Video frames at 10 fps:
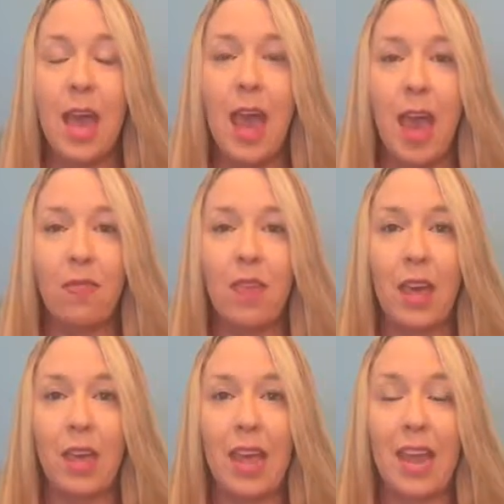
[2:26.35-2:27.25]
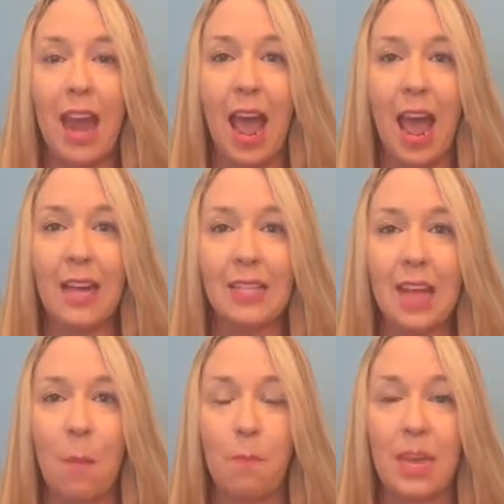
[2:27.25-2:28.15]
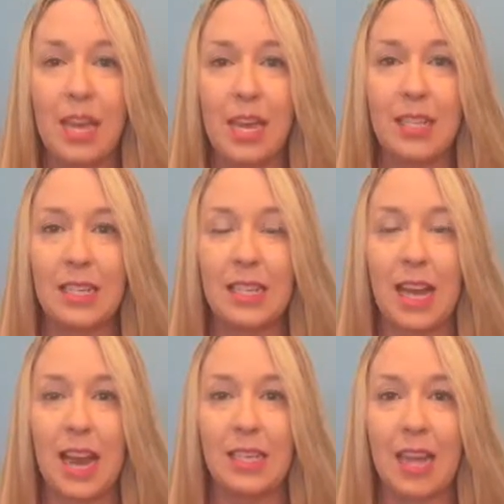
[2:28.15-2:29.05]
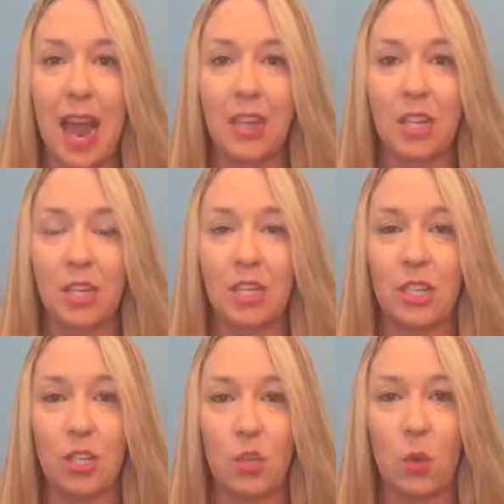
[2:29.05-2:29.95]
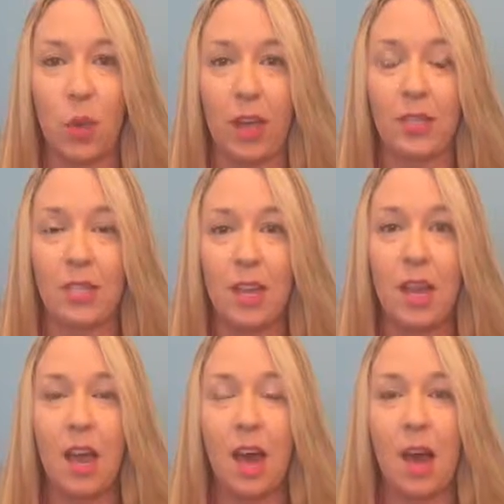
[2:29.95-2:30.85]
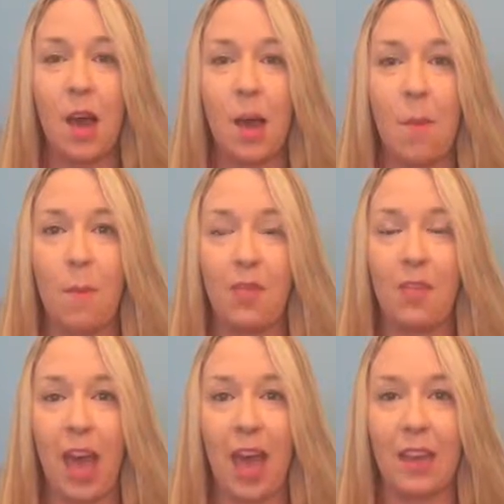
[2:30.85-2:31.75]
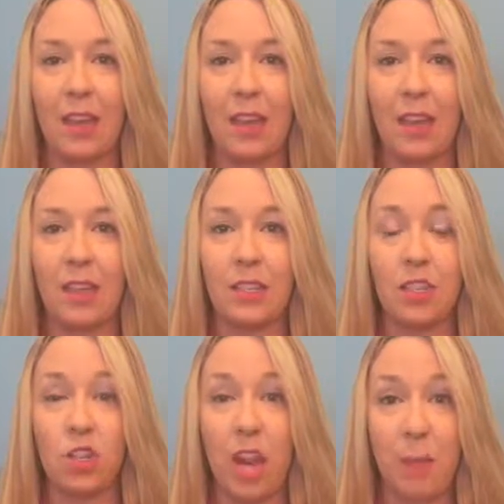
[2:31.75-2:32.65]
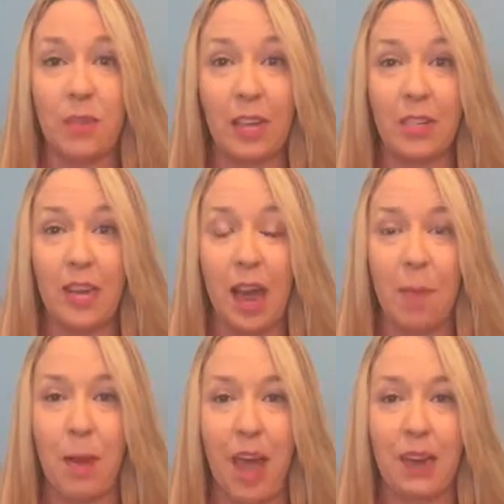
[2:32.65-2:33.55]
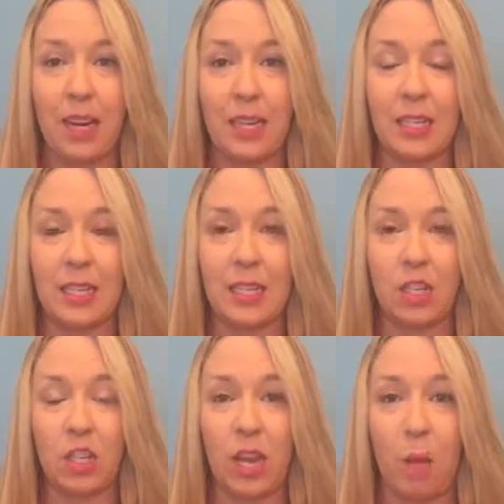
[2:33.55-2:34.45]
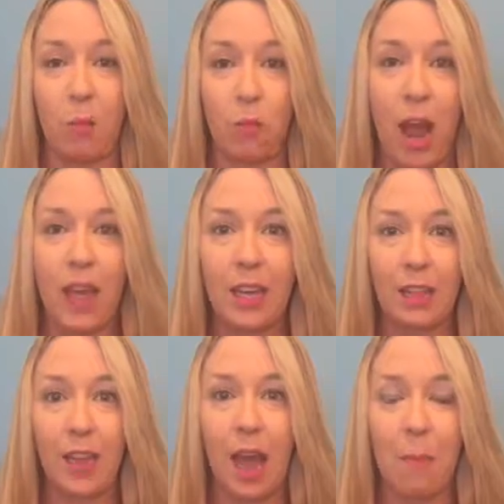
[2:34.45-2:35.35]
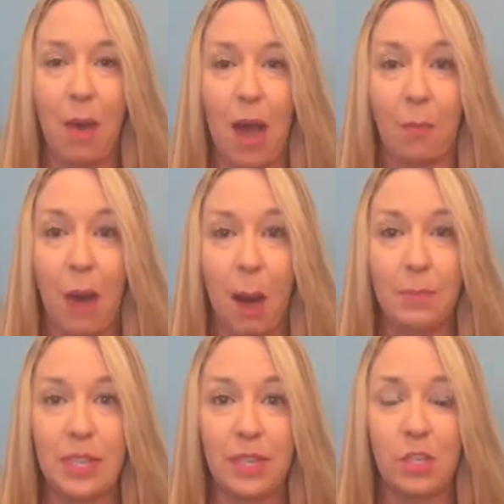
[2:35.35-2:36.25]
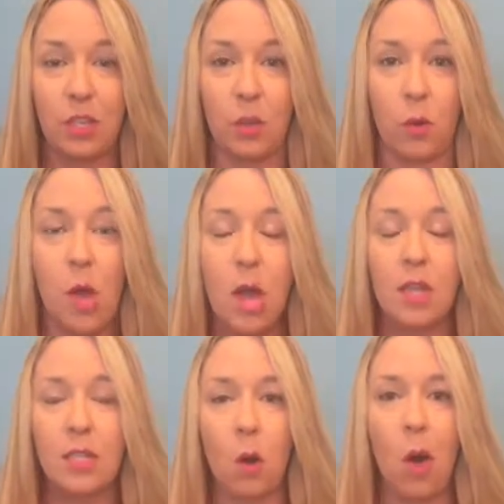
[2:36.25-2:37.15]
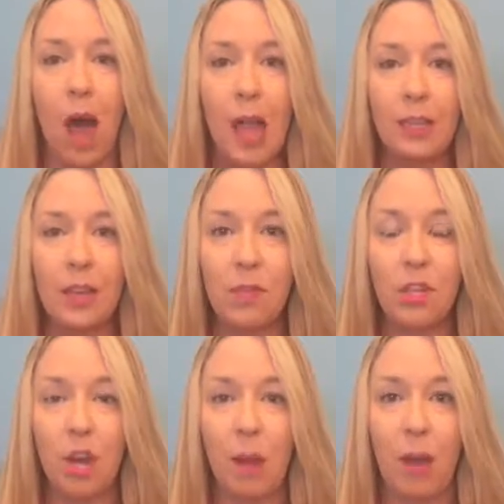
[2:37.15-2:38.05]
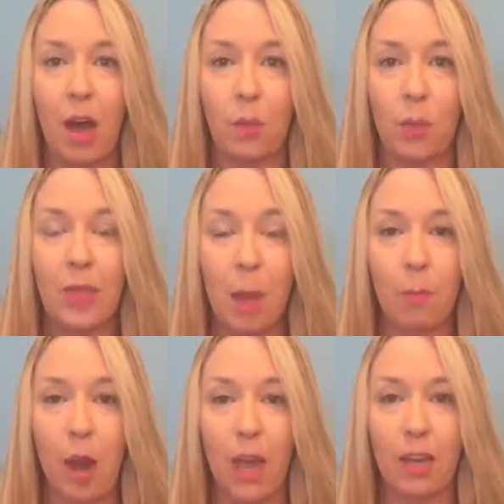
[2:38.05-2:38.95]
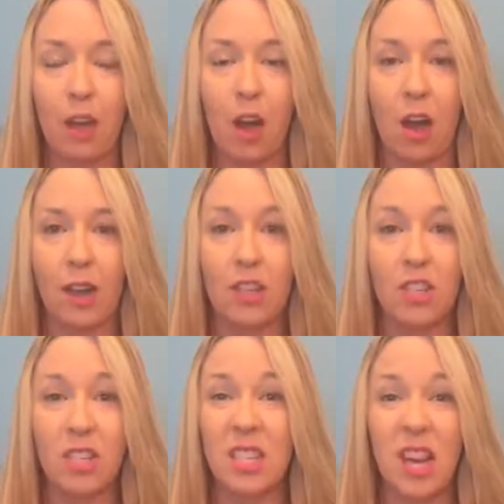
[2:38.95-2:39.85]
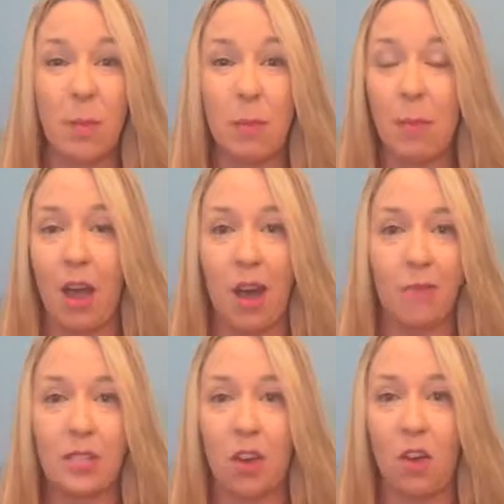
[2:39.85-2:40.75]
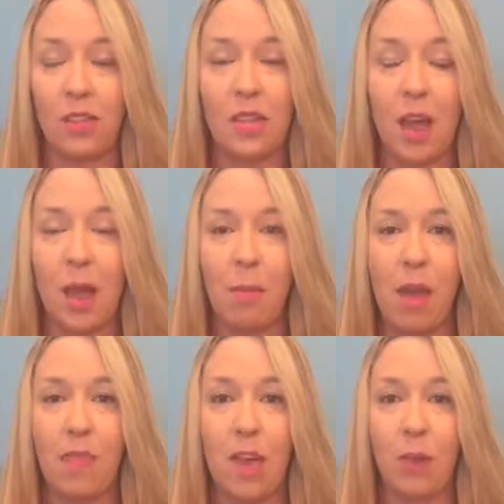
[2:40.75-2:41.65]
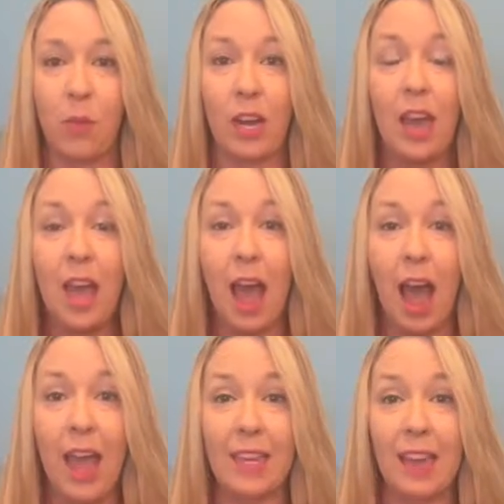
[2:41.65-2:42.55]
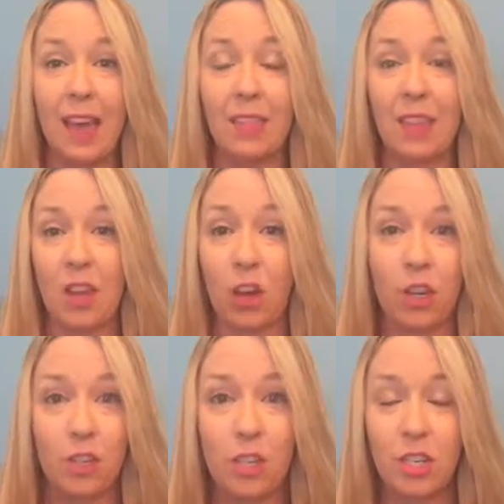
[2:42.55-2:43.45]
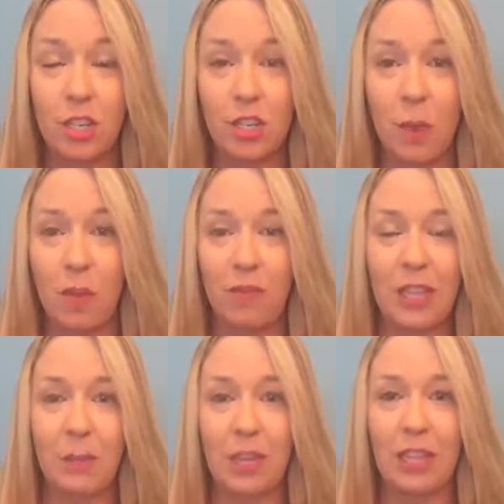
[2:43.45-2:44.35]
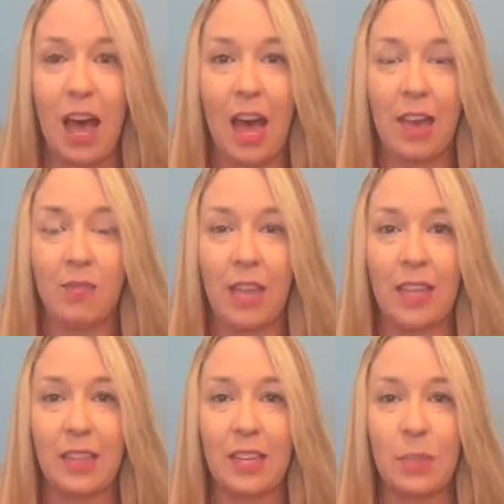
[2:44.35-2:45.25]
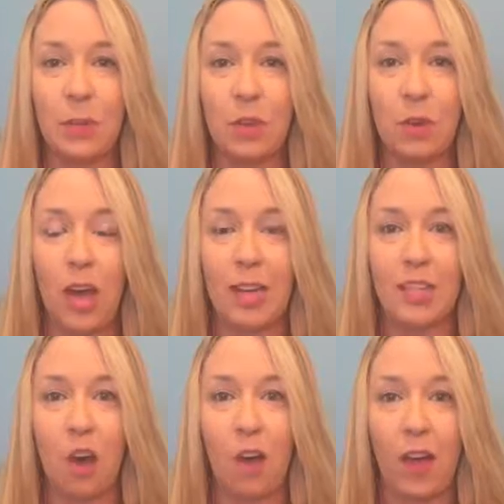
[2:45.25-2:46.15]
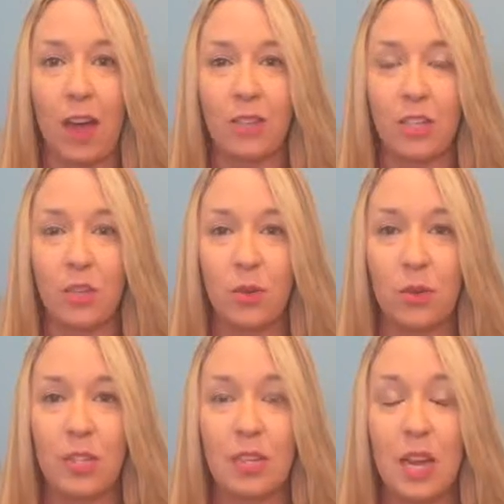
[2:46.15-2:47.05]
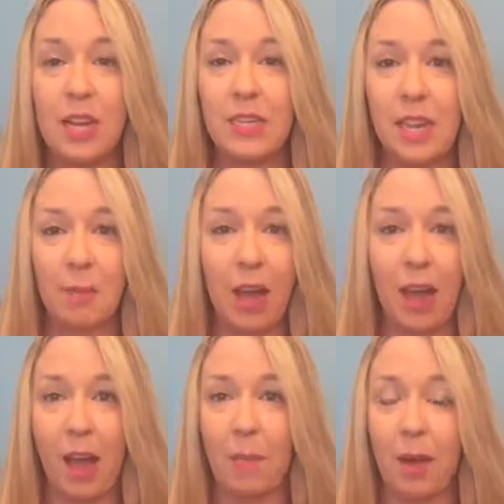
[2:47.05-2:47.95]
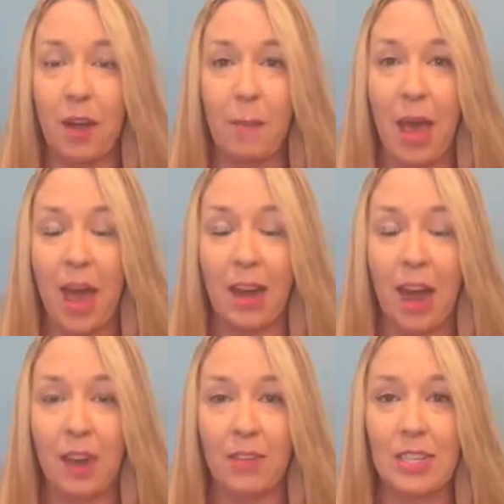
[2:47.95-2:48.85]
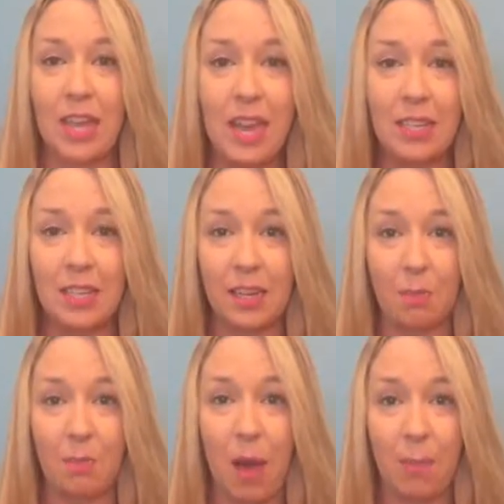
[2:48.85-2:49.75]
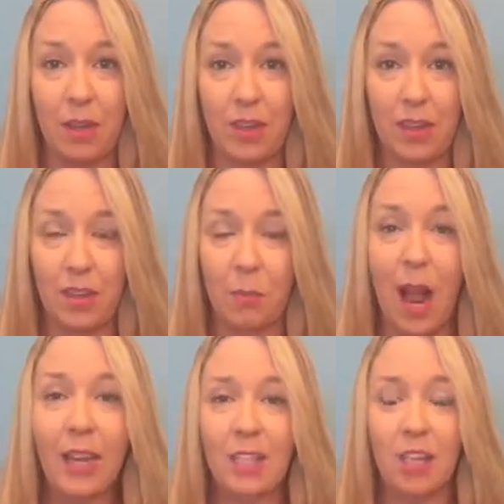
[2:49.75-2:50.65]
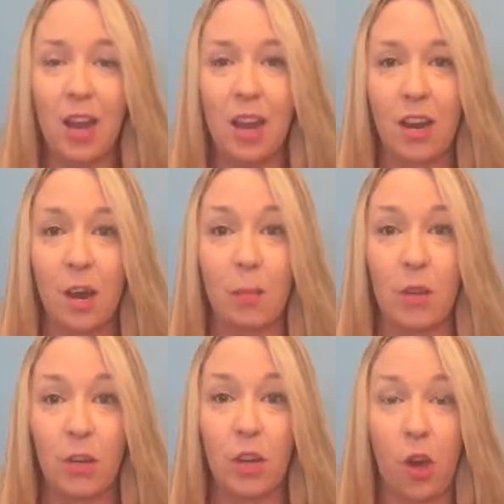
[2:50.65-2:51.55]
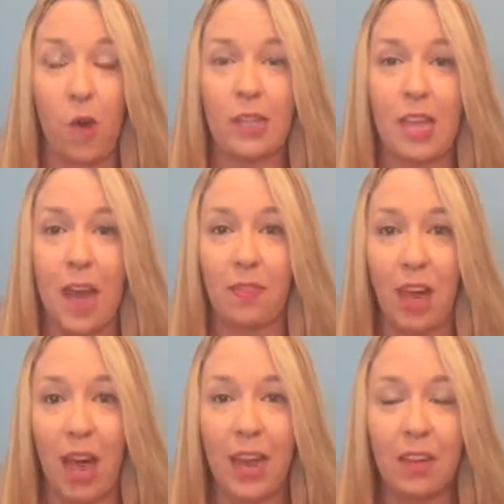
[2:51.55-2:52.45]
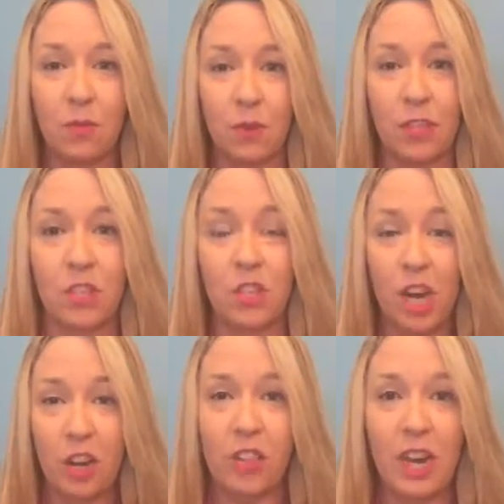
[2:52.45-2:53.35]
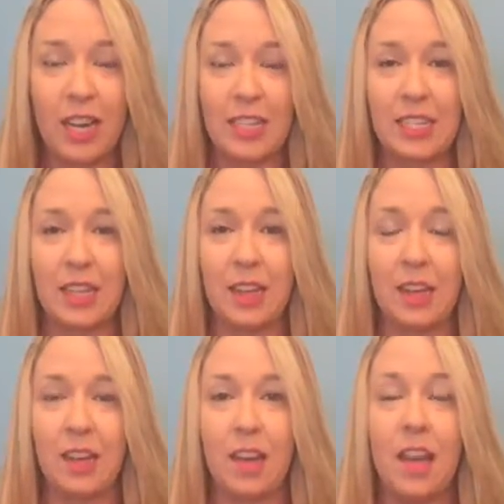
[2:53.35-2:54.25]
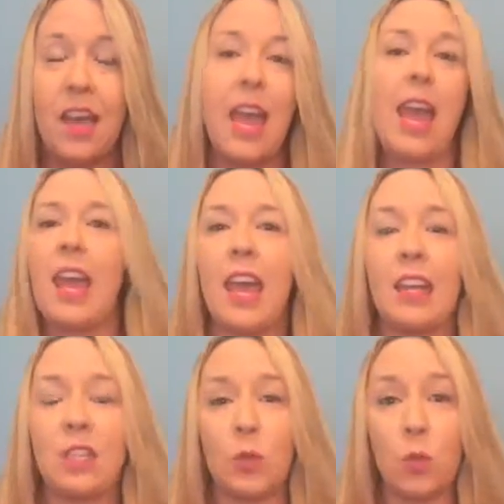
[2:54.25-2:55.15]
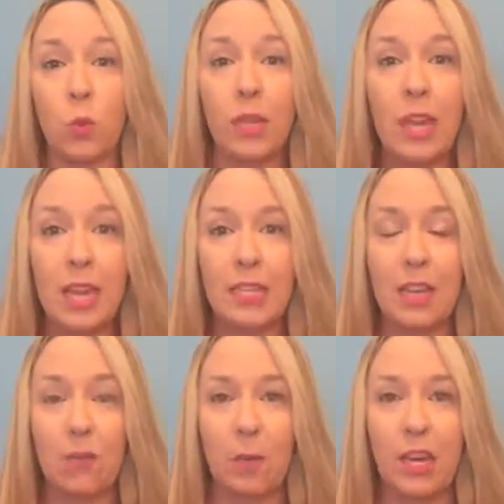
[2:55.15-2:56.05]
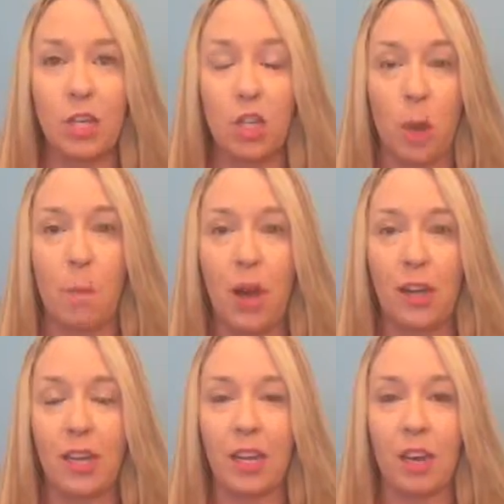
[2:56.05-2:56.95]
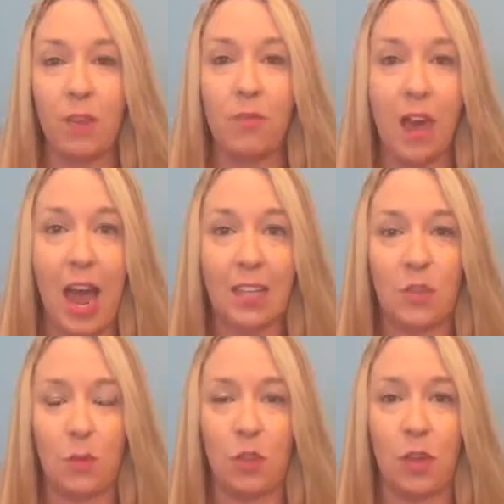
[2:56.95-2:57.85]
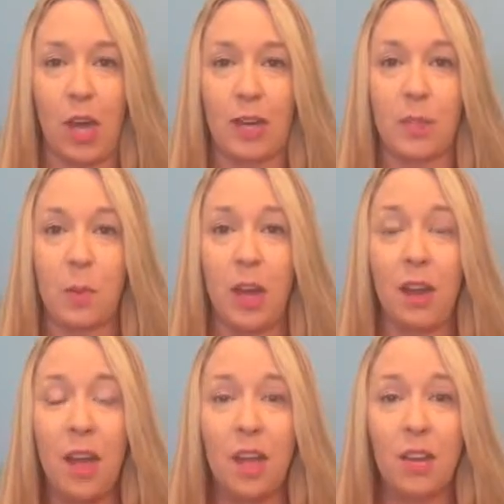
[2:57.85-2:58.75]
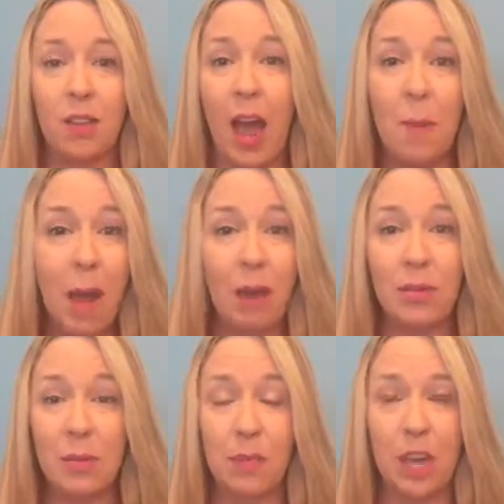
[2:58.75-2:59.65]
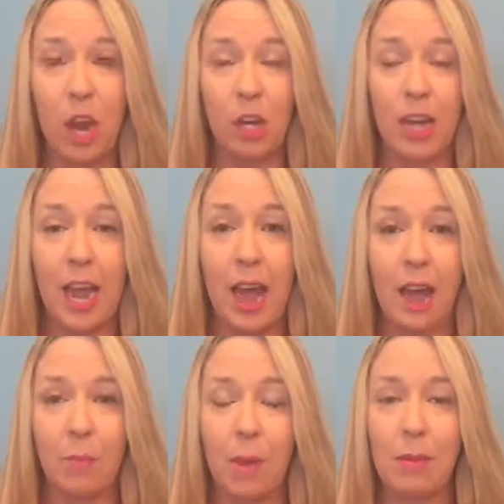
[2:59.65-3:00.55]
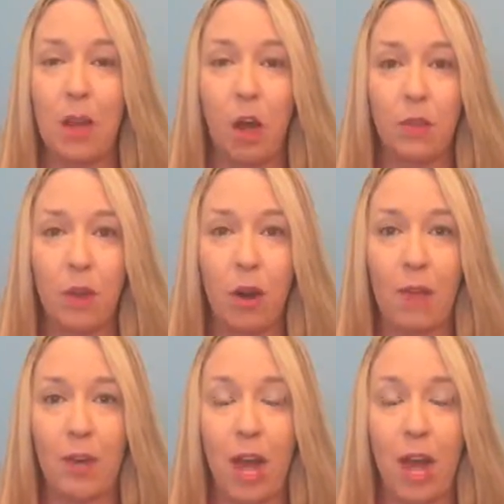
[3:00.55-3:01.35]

And then it has a piece that attaches to it that is shaped like the iPad and is essentially a bracket the iPad pops into. So I leave the tripod with that bracket on it, just set up in my office all the time. And then when I get the urge to jump on Facebook Live like this with you guys, all I have to do is take my iPad out of its case and pop it in the brackets right here, and I'm good to go. It's at the height for this chair that I sit in, and so it's really easy for me to jump on here fast with you guys. But you know, the iPad was something I already had. Maybe all of you don't have an